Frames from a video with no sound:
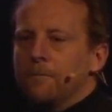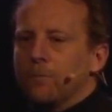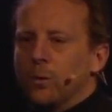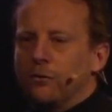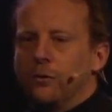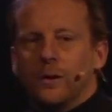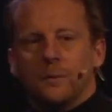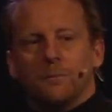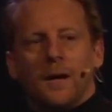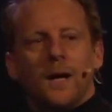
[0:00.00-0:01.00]
which you
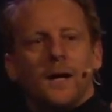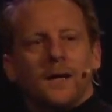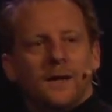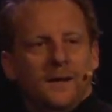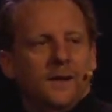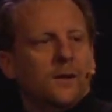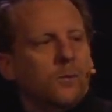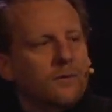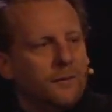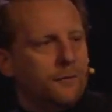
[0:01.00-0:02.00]
can buy here.
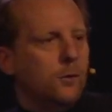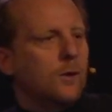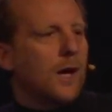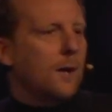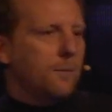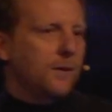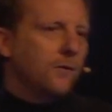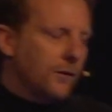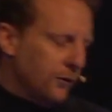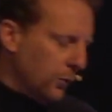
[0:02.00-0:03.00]
We have a few
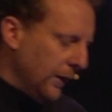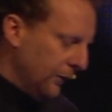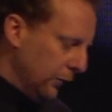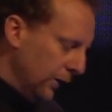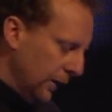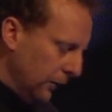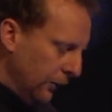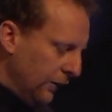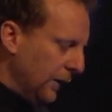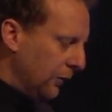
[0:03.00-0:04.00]
copies. They're
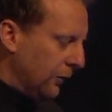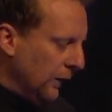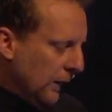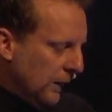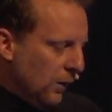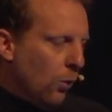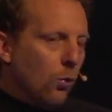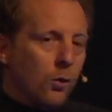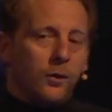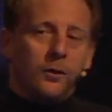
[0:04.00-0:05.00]
$22 each.
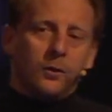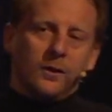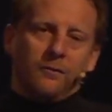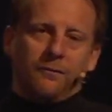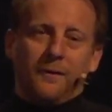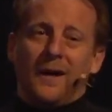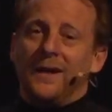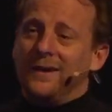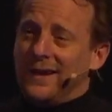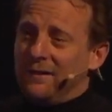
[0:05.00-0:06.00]
Or you can
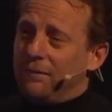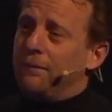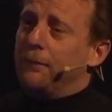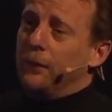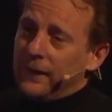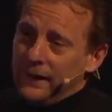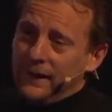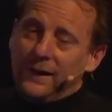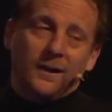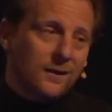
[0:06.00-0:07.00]
find a
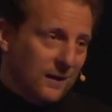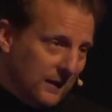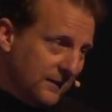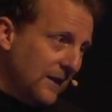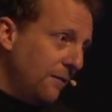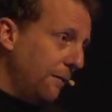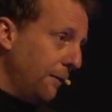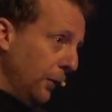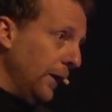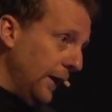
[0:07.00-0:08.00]
free
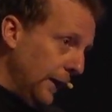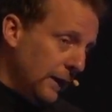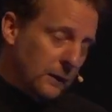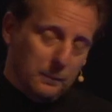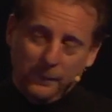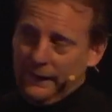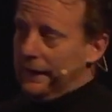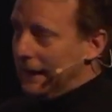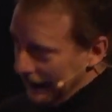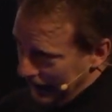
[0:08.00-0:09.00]

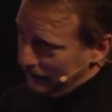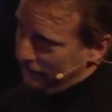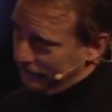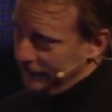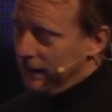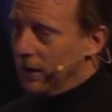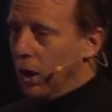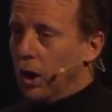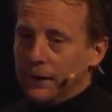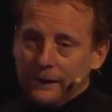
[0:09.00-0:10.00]
PDF
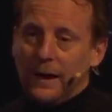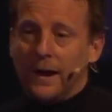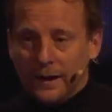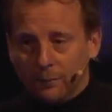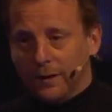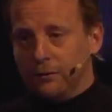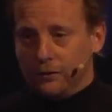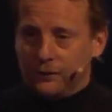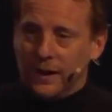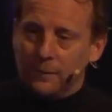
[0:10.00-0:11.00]
online by
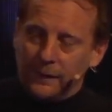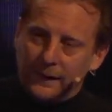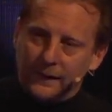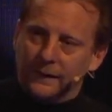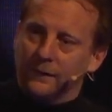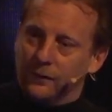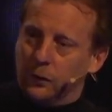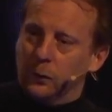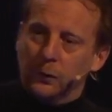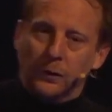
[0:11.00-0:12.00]
just typing in to
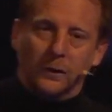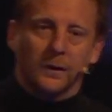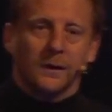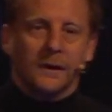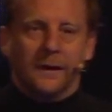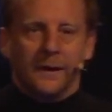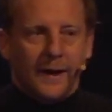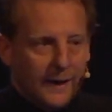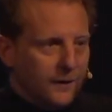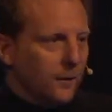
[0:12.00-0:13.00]
Google
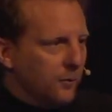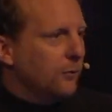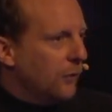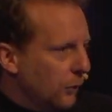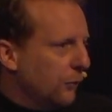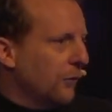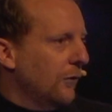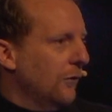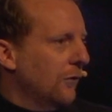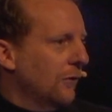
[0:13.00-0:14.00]
A.W.
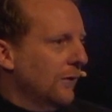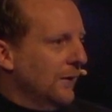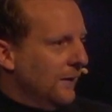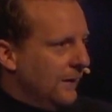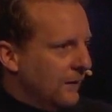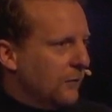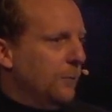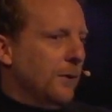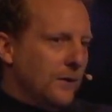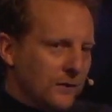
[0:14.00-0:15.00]
Tozer's
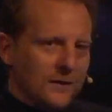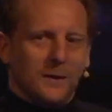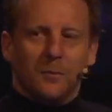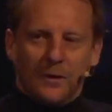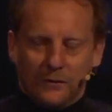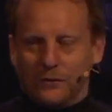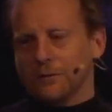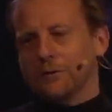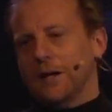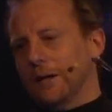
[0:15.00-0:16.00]
Experiencing the Presence
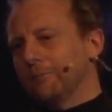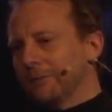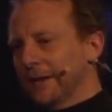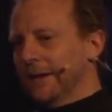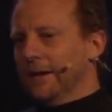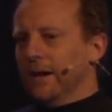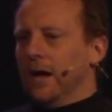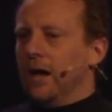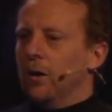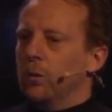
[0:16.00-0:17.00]
of God.
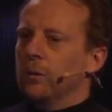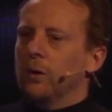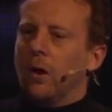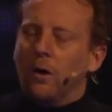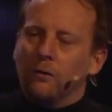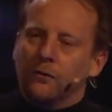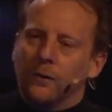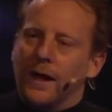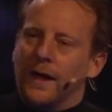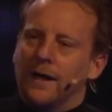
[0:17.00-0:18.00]
We will
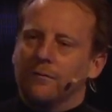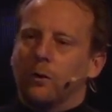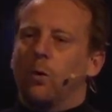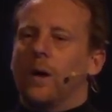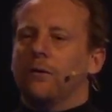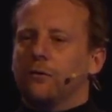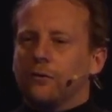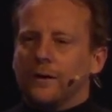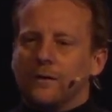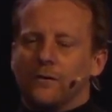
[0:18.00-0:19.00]
also have
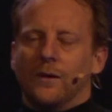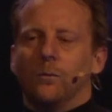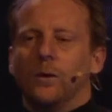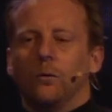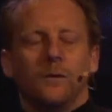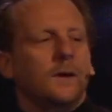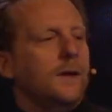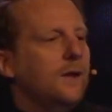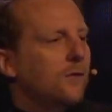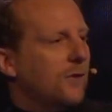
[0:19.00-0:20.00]
questions that we'll
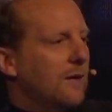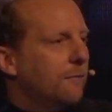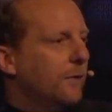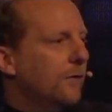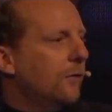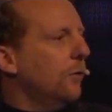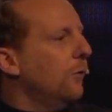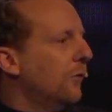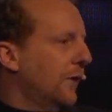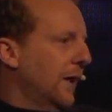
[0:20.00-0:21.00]
release every
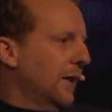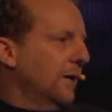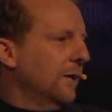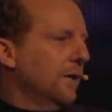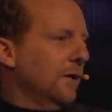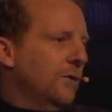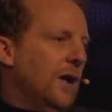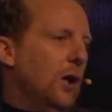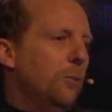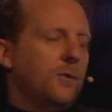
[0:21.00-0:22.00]
Tuesday to
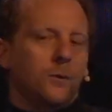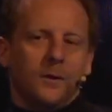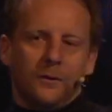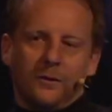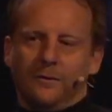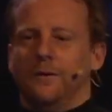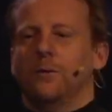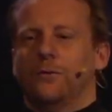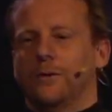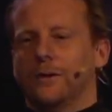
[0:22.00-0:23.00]
help you in your
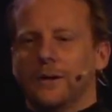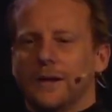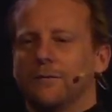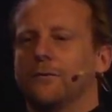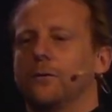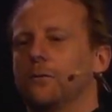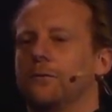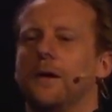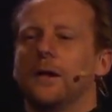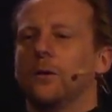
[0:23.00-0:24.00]
devotional life to
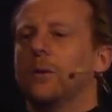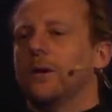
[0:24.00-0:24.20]
follow